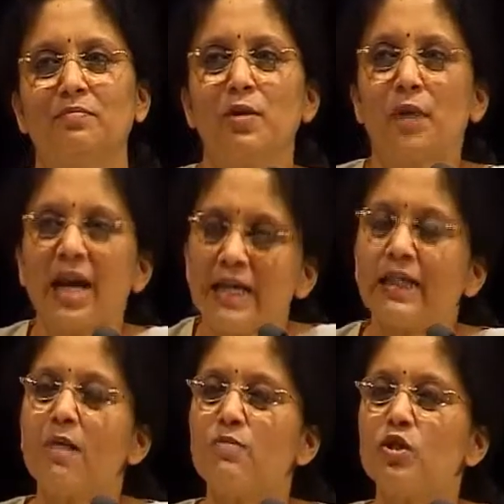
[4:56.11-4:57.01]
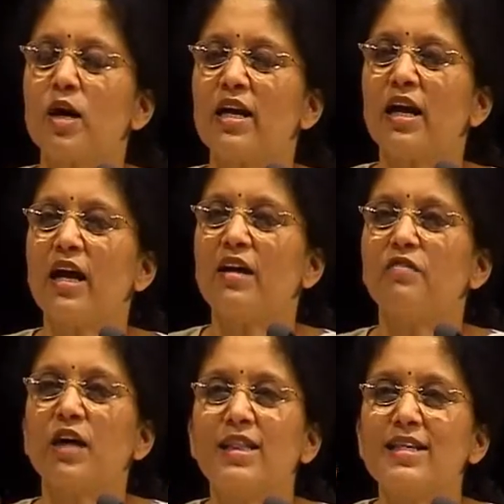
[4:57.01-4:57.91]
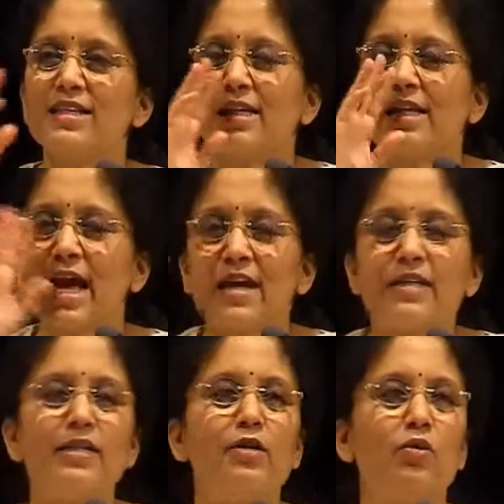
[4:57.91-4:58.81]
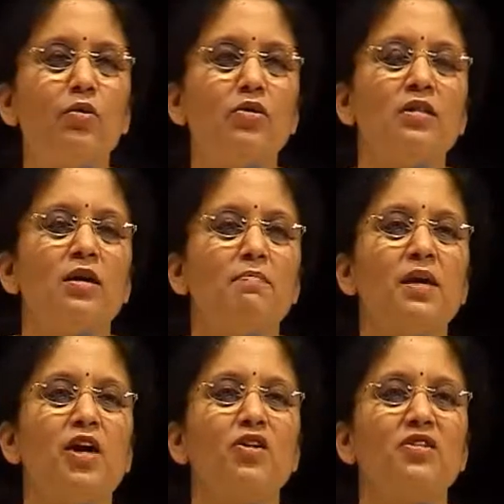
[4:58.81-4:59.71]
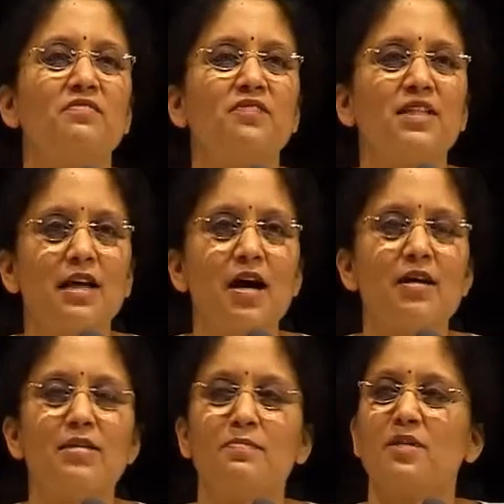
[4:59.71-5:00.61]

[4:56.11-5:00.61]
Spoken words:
But when it comes to our life, this clarity goes because of desires,